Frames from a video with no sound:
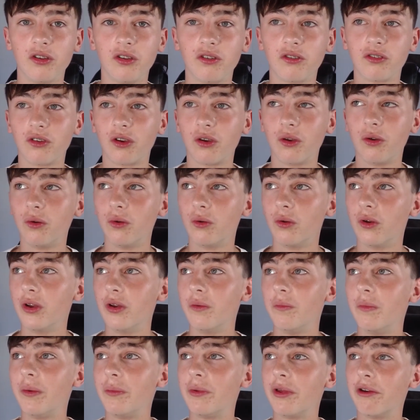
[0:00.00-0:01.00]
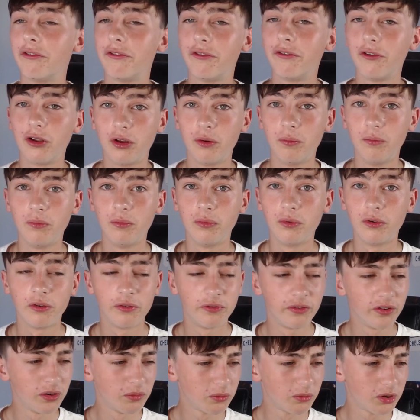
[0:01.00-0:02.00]
So maybe a Fulham. Were
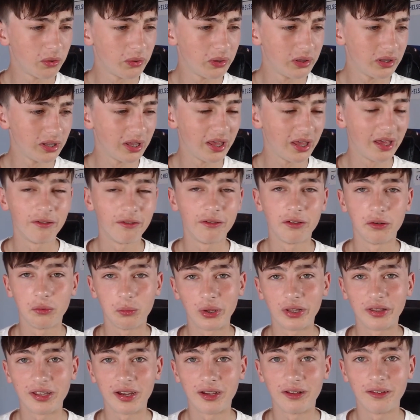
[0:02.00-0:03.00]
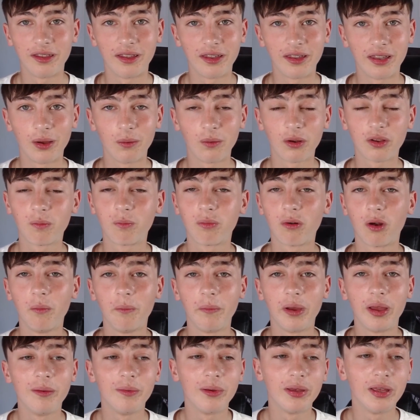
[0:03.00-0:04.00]
Fulham going? Yeah, Fulham went down, didn't they? West
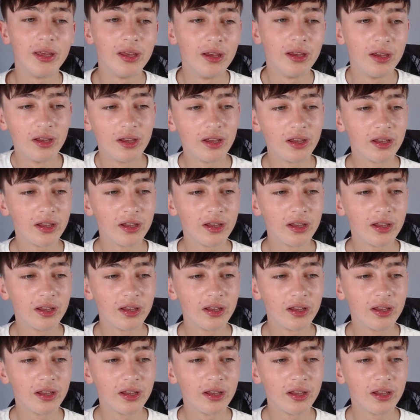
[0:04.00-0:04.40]
Brom maybe.